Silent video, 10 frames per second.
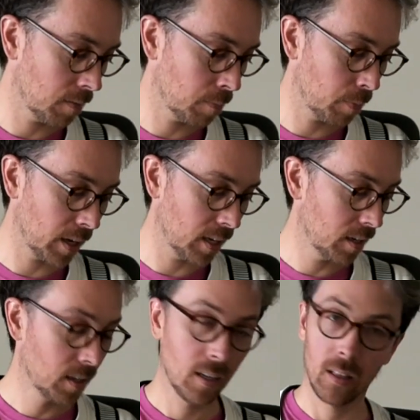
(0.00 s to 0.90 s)
but
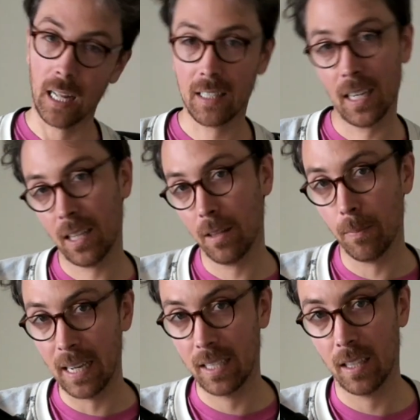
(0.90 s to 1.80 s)
that's like the
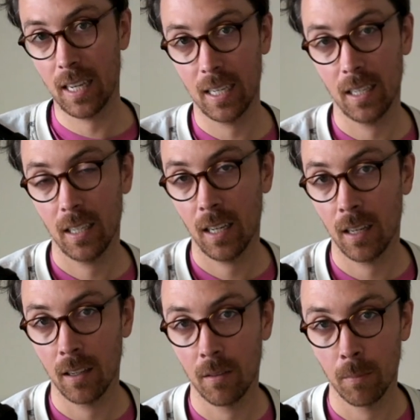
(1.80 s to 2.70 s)
bass line
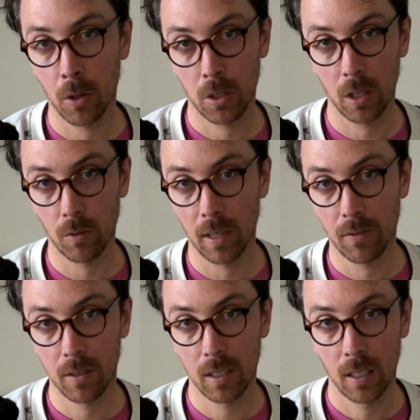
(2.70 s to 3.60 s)
and most of the
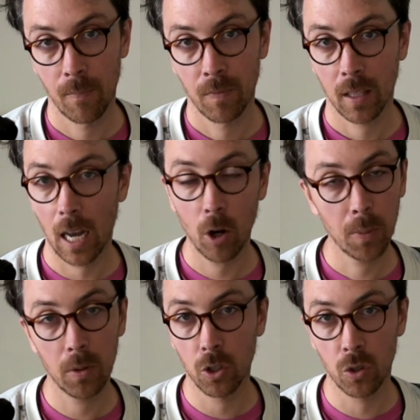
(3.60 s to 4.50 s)
riffs. I hope
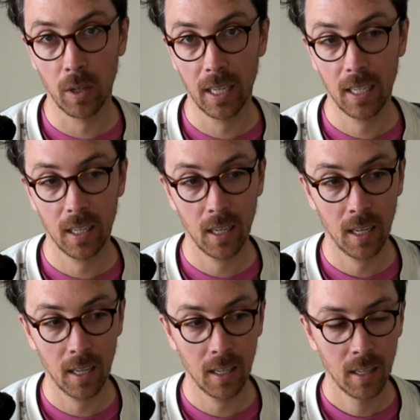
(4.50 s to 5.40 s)
you enjoy it.
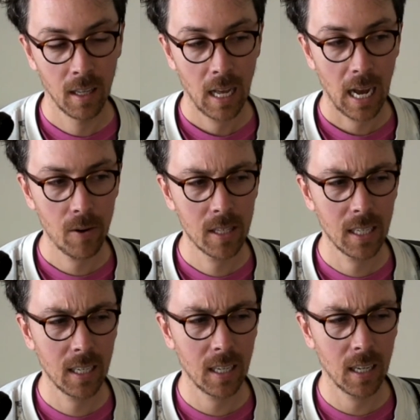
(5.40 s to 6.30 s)
I would
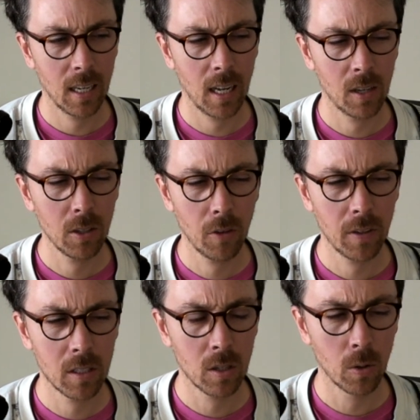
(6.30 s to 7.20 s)
say, I don't know if
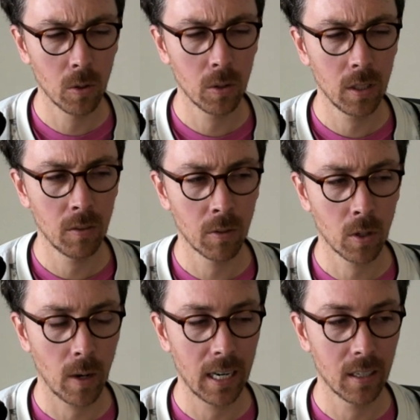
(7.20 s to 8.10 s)
it's totally
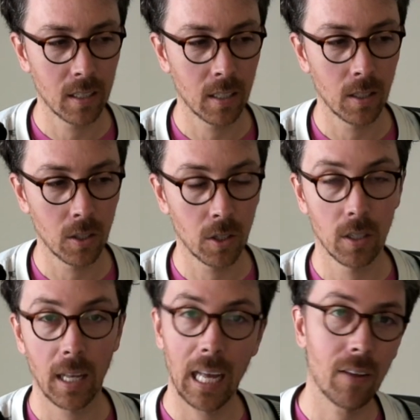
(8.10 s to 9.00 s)
required to
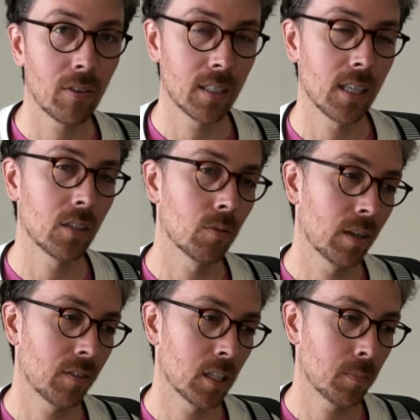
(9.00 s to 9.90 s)
learn every single
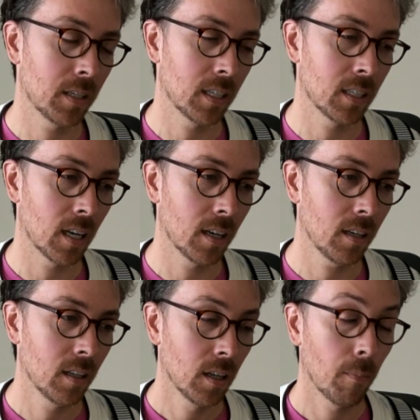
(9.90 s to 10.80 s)
riff that's being
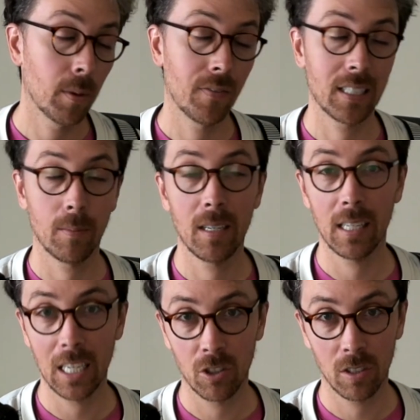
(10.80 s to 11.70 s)
done, but if that's something that
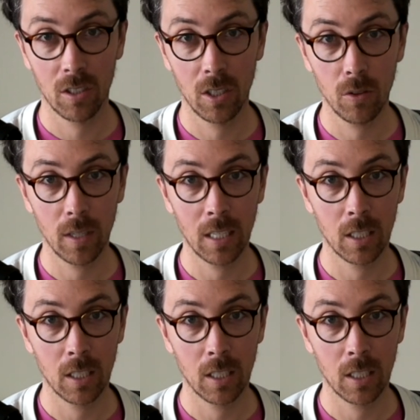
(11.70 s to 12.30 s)
interests you, it's